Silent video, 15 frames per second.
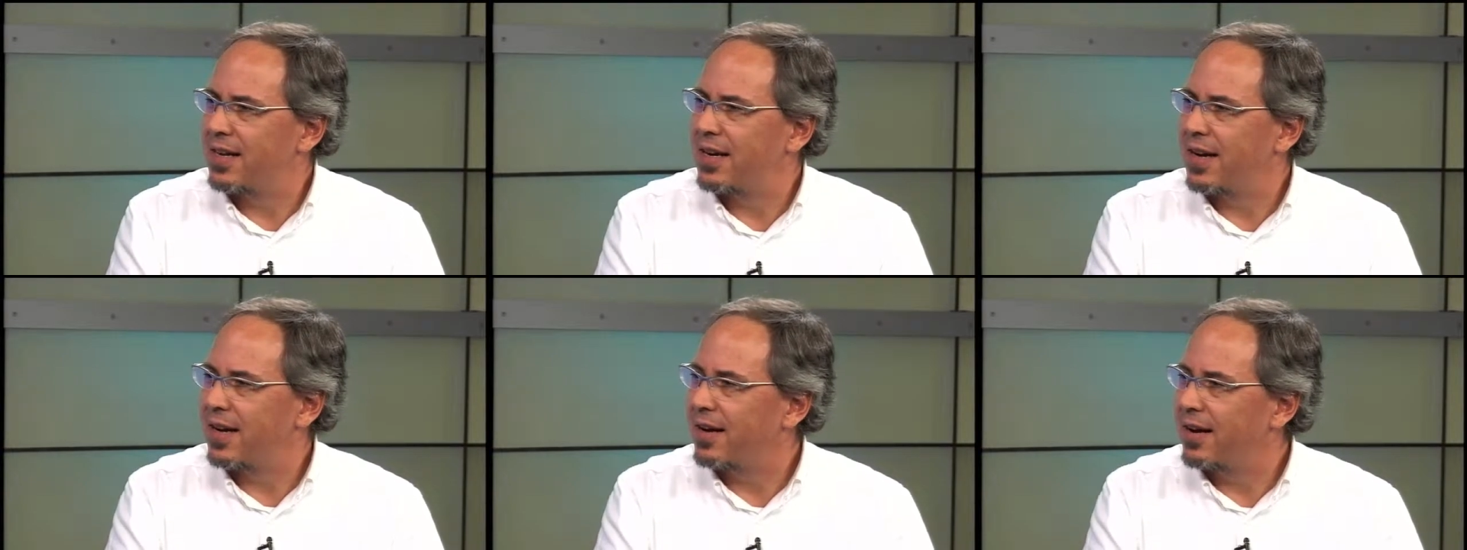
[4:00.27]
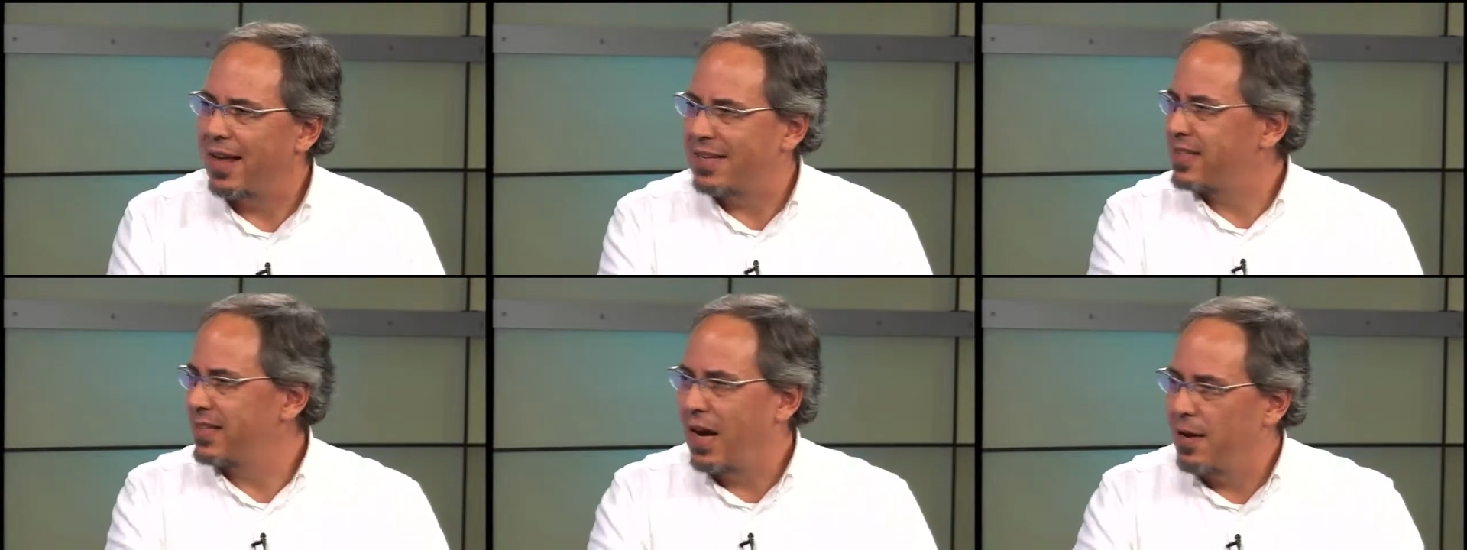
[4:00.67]
uh,
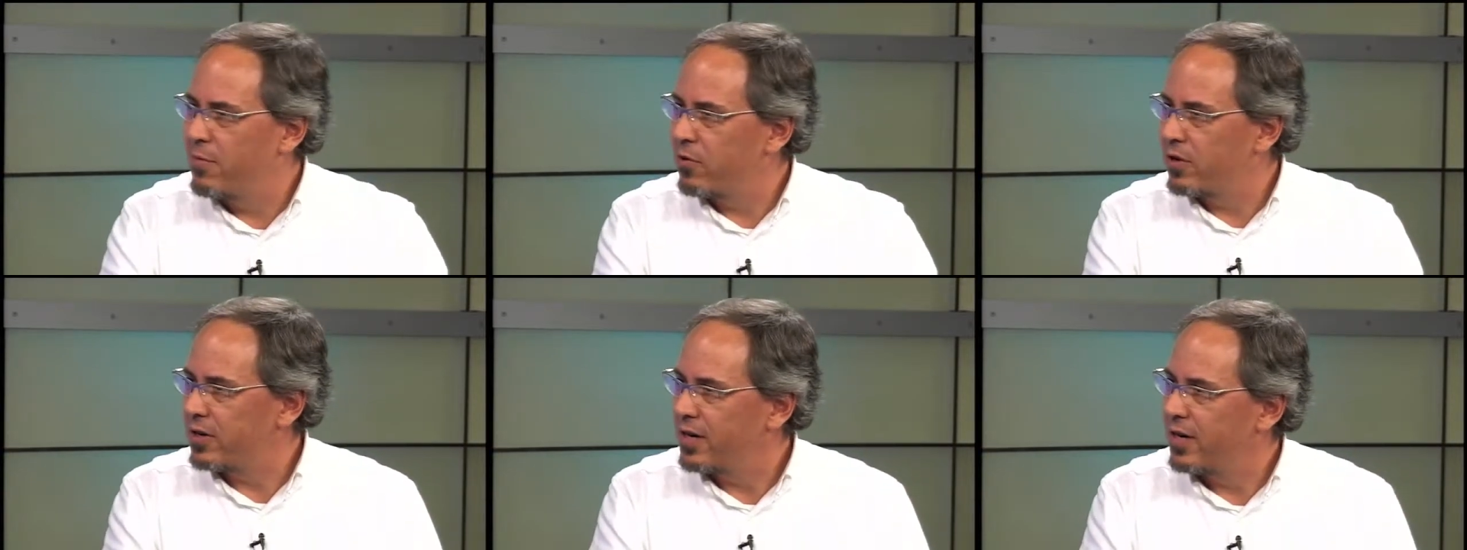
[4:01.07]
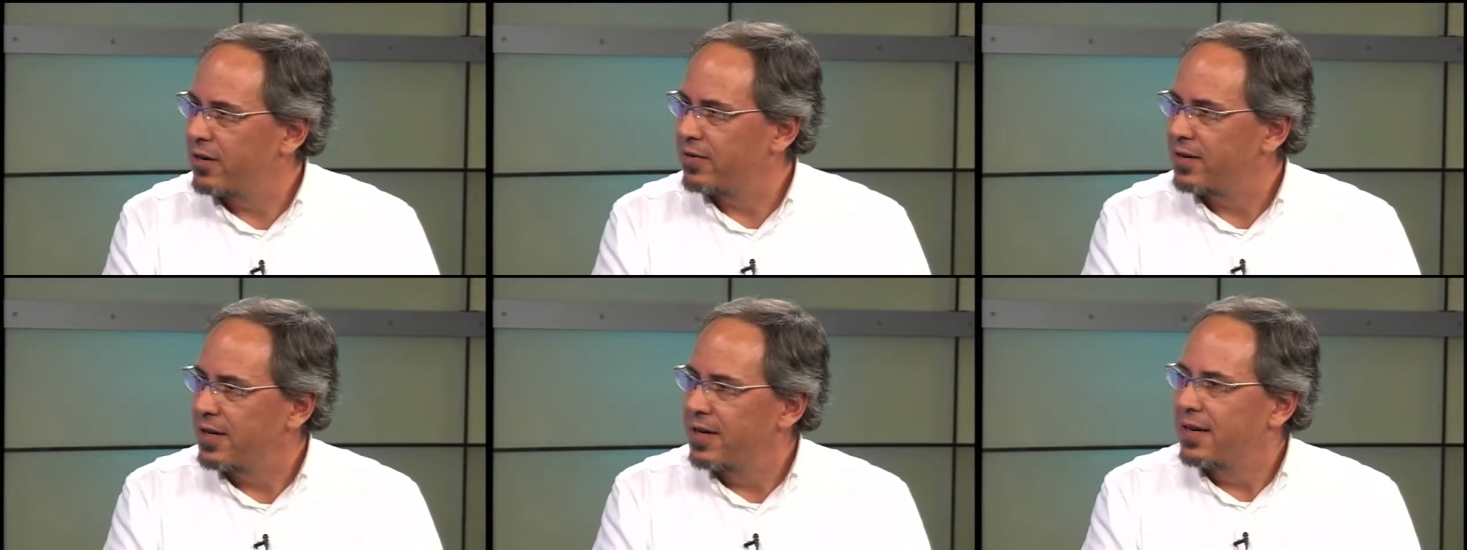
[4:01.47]
last name or you
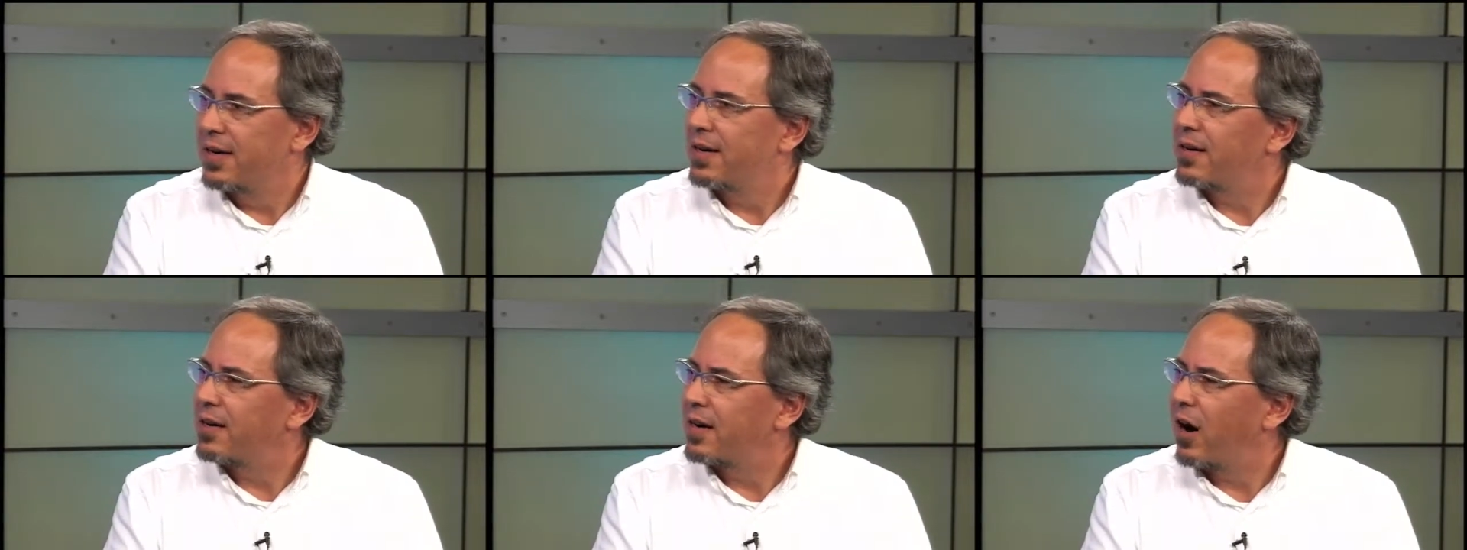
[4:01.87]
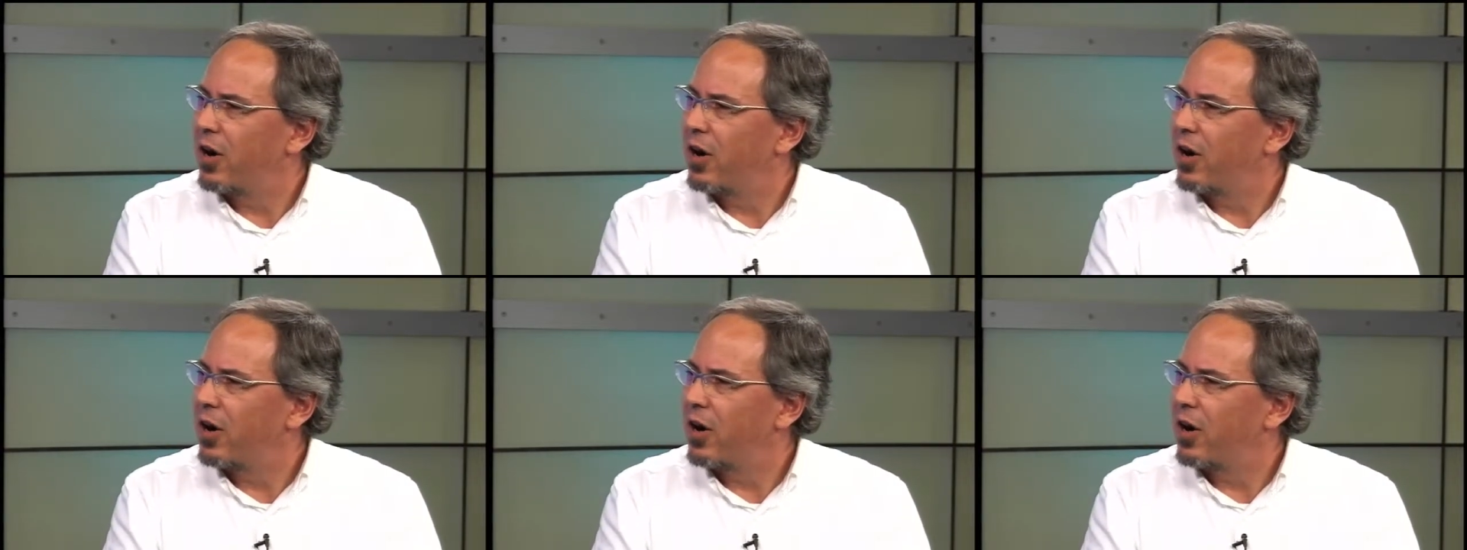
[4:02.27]
know uh-huh.